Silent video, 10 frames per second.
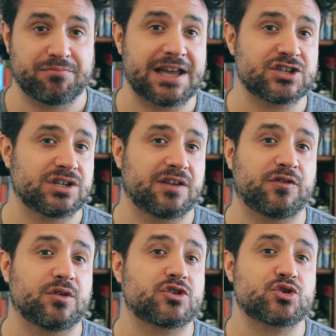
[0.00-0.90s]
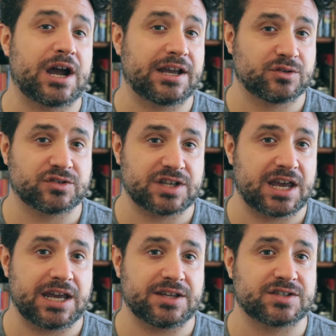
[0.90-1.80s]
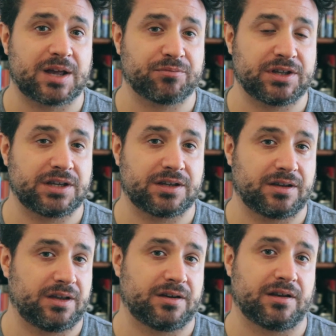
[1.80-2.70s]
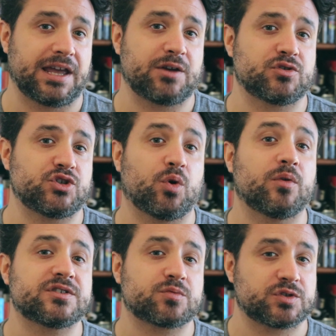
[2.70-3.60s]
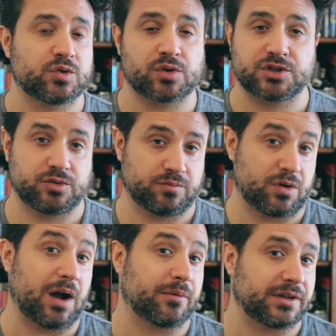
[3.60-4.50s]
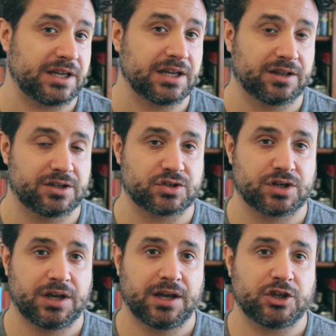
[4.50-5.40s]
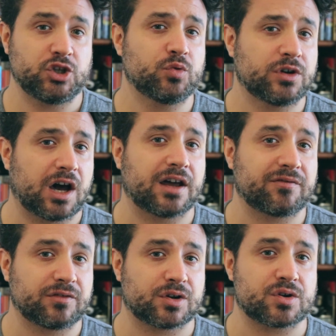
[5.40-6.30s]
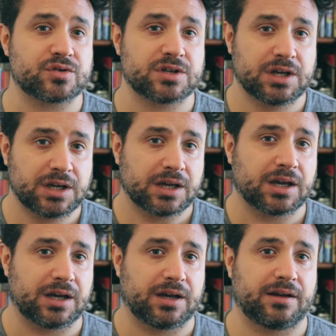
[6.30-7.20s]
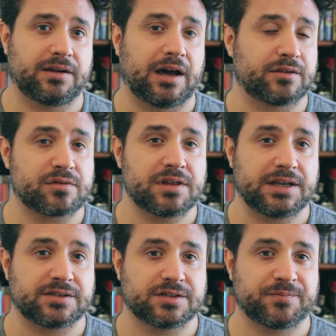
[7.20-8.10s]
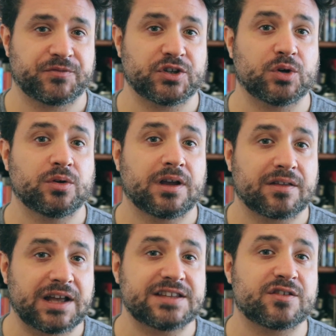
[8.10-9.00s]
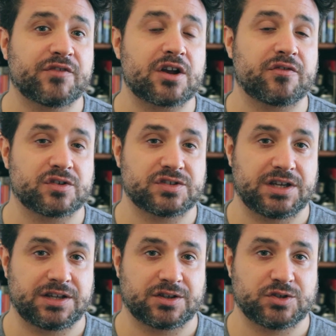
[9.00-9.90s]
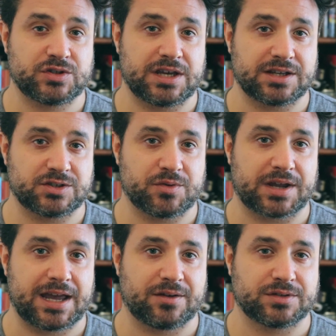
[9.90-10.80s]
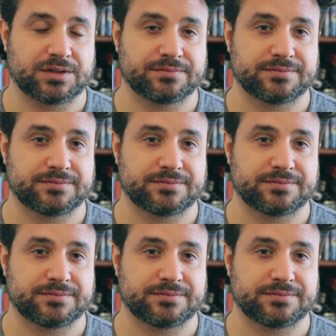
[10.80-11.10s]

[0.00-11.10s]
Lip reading: Imagine if you had tried to say something in a language you always resort to, probably English, you would not have learned other things. So that's the very first thing to take into account.